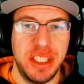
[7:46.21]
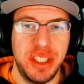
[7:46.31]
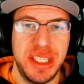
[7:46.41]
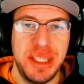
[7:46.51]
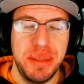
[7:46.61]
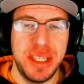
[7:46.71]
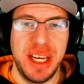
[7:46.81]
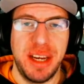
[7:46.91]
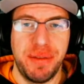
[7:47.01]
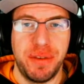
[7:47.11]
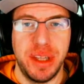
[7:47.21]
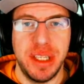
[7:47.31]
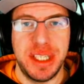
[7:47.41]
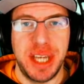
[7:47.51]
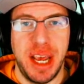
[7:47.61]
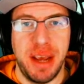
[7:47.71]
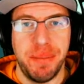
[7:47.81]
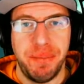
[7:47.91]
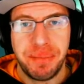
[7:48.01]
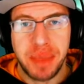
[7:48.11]
It just seems like for this
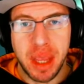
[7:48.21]
game,